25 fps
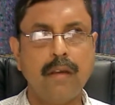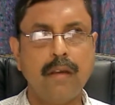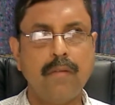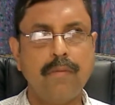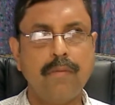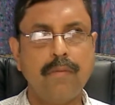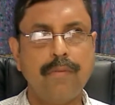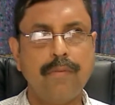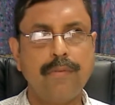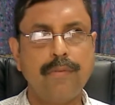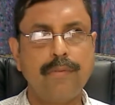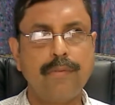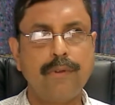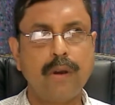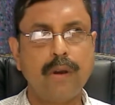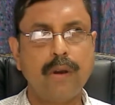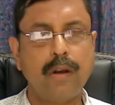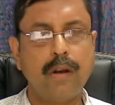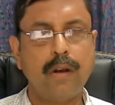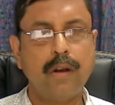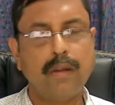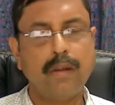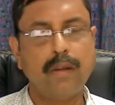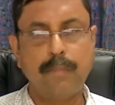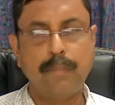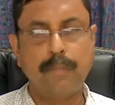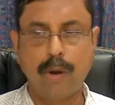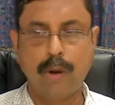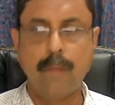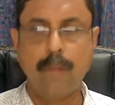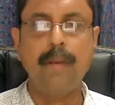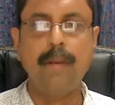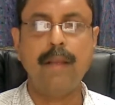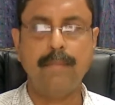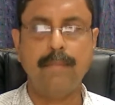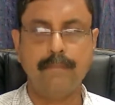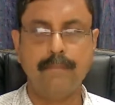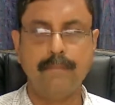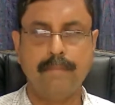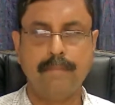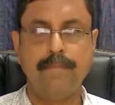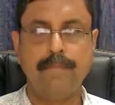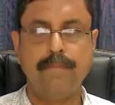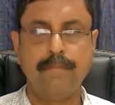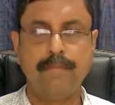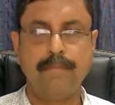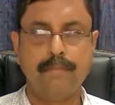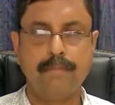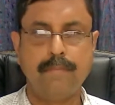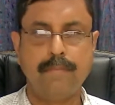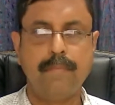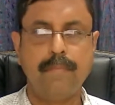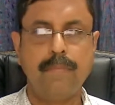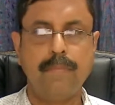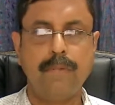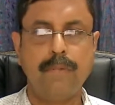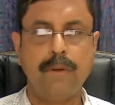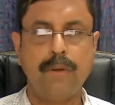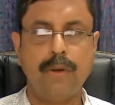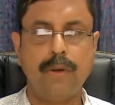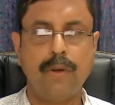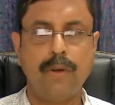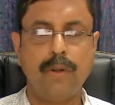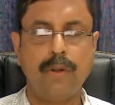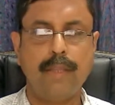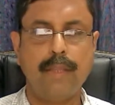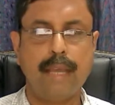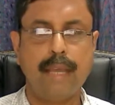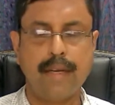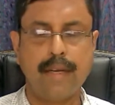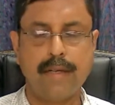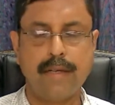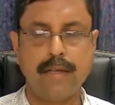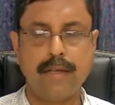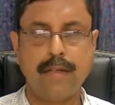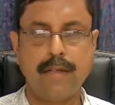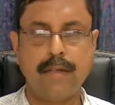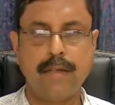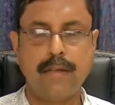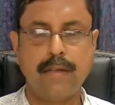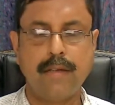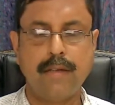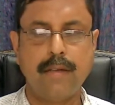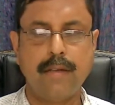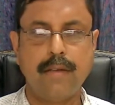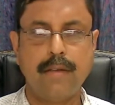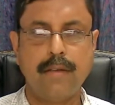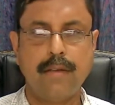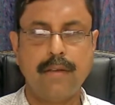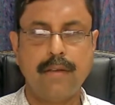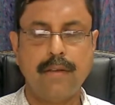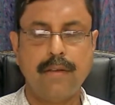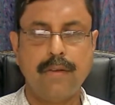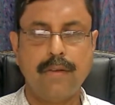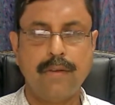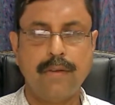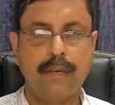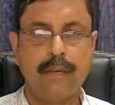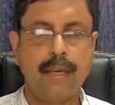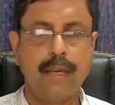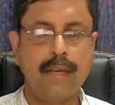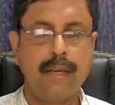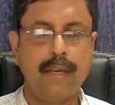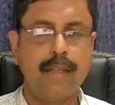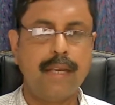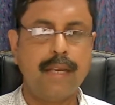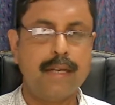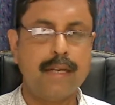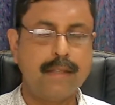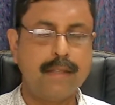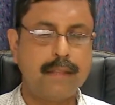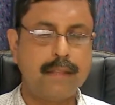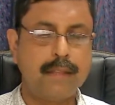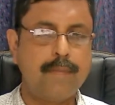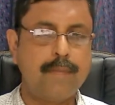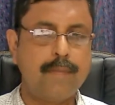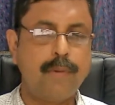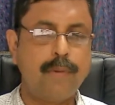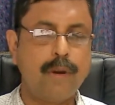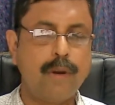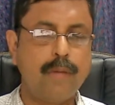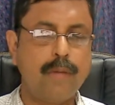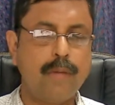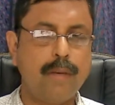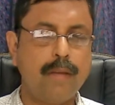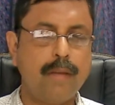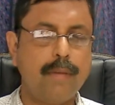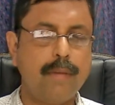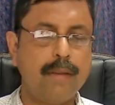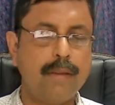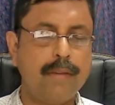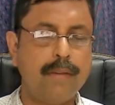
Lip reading: solved the problem on that. Okay, and that problem is,